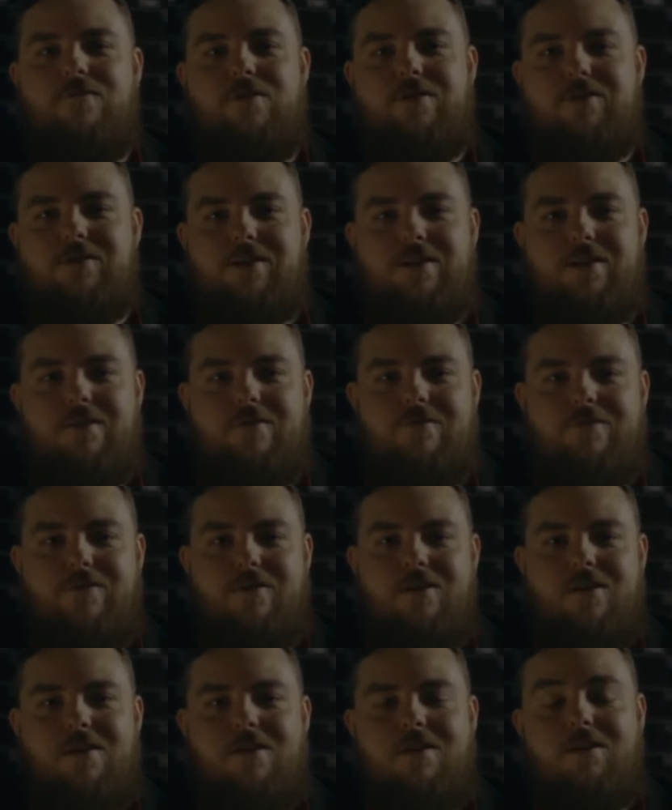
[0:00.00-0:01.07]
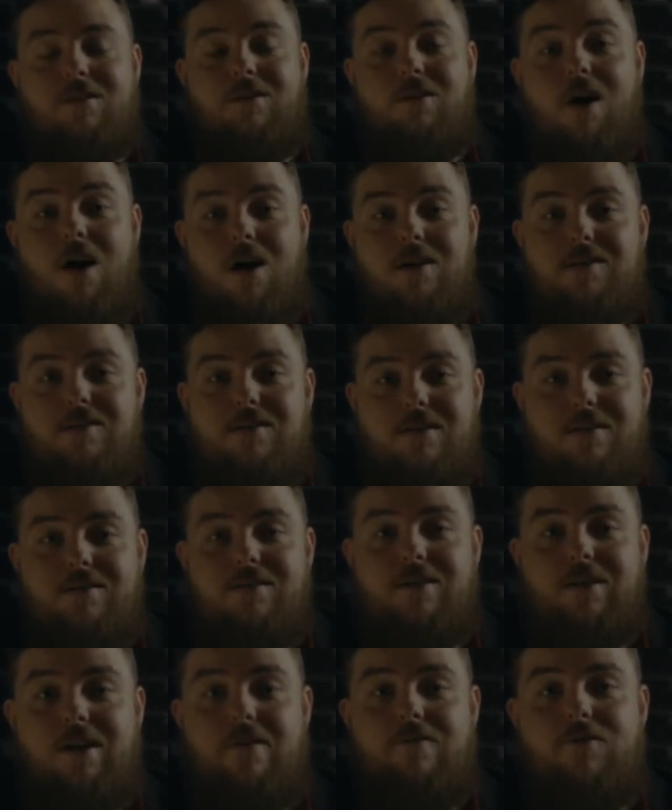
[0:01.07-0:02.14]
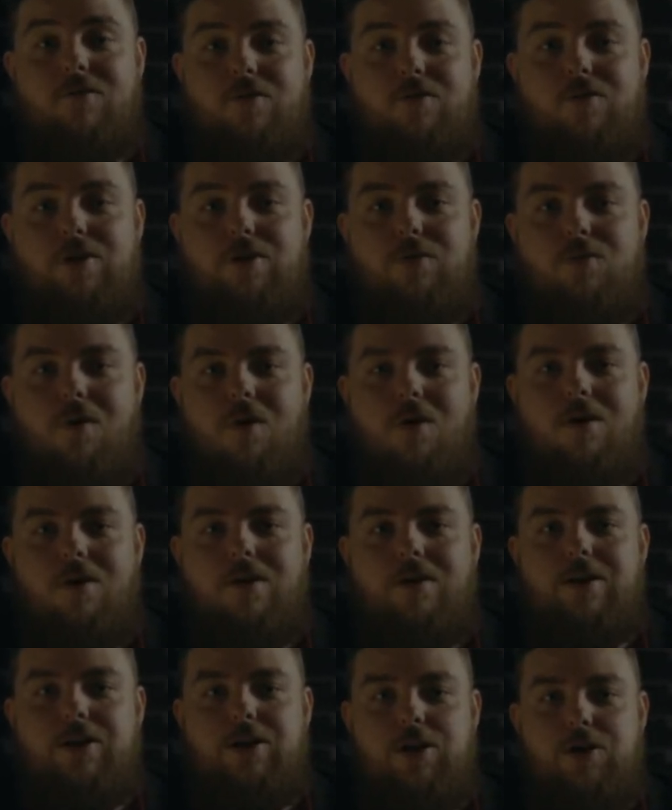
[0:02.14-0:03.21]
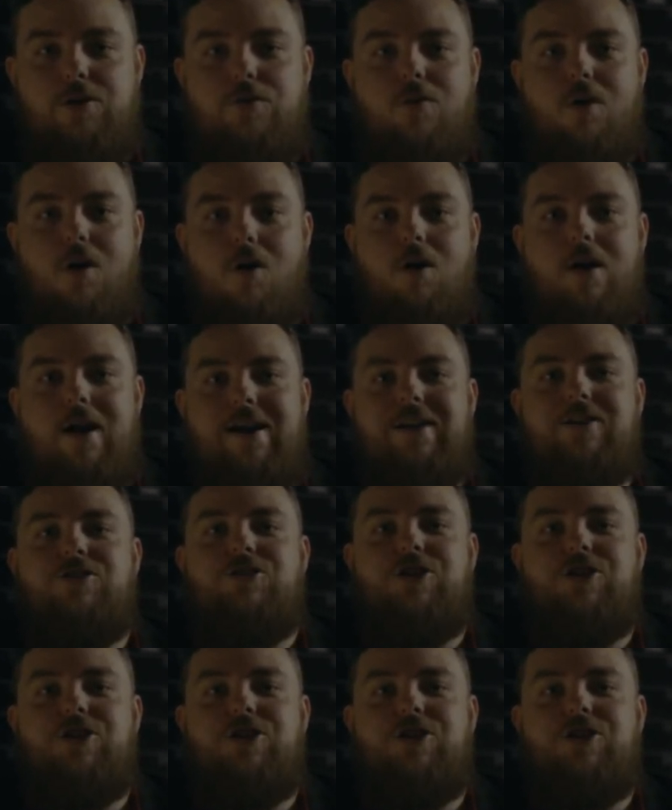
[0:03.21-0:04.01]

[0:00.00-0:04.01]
for yourself. Loss doesn't govern who you are. You are a